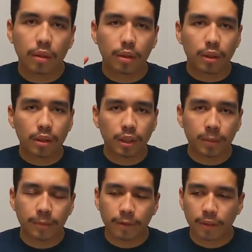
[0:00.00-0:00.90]
The third
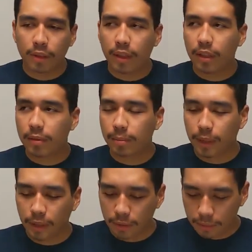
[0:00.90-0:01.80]
tip in this
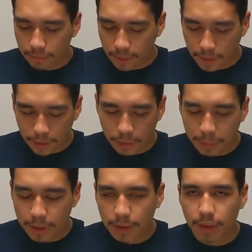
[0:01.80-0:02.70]
video that I'm going to
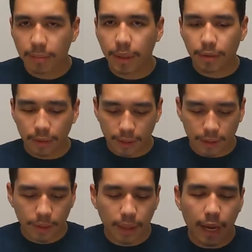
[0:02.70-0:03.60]
present in this video
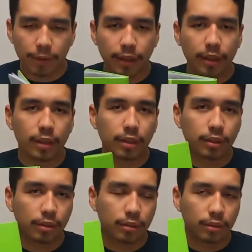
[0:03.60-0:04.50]
is having
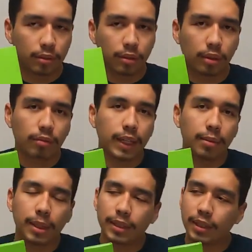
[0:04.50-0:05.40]
a
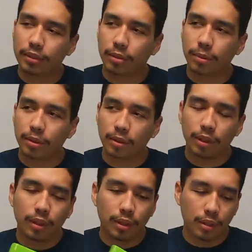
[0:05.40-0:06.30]
random ideas notebook,
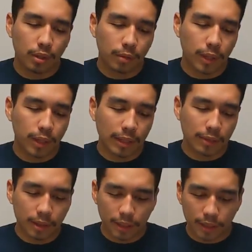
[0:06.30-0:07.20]
or what I
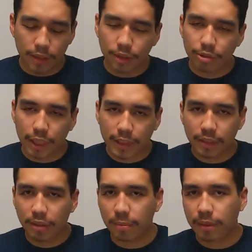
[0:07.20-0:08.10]
like to call a
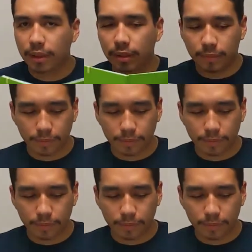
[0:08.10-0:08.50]
distraction notebook.